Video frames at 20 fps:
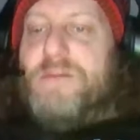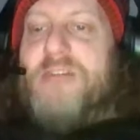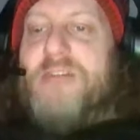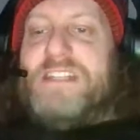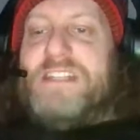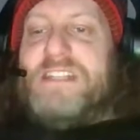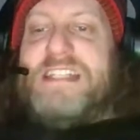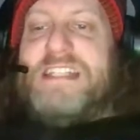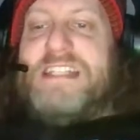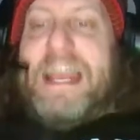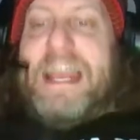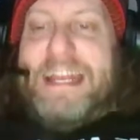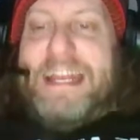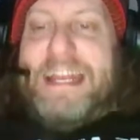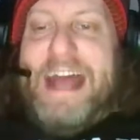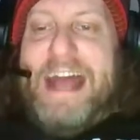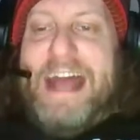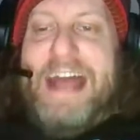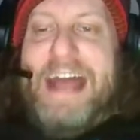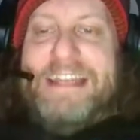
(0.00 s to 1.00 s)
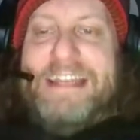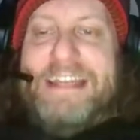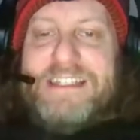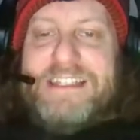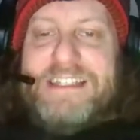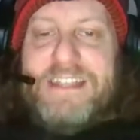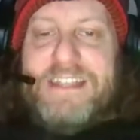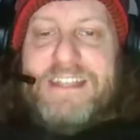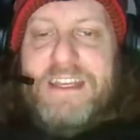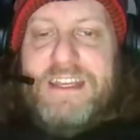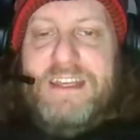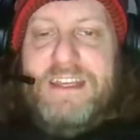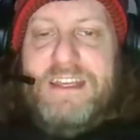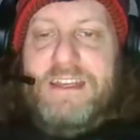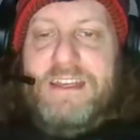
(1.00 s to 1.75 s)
St. Brown's the 2nd highest.